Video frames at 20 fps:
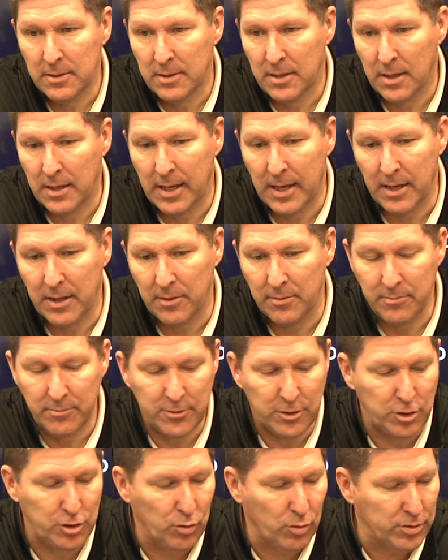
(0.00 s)
again,
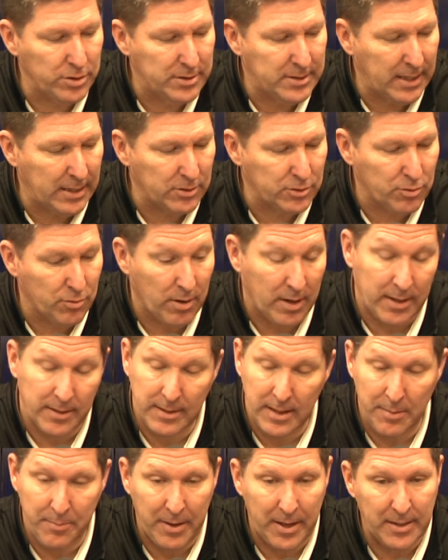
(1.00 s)
to Georgia Tech's credit,
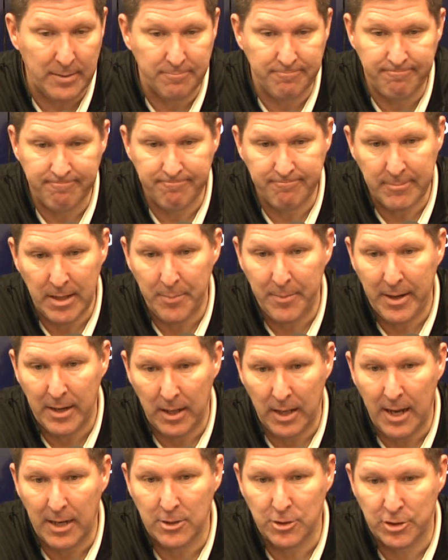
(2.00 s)
they made a
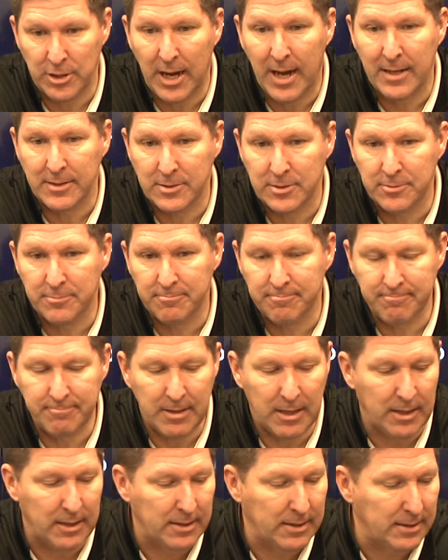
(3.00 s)
lot of shots
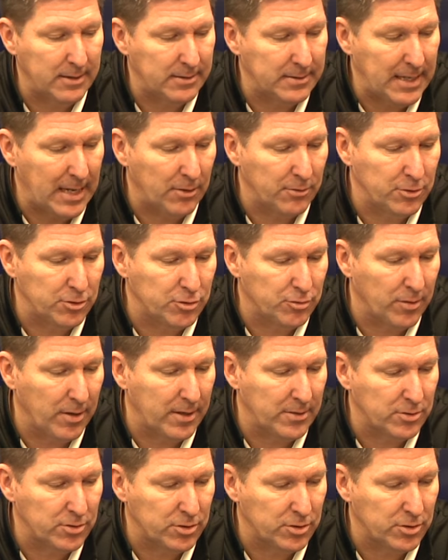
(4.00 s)
down the stretch.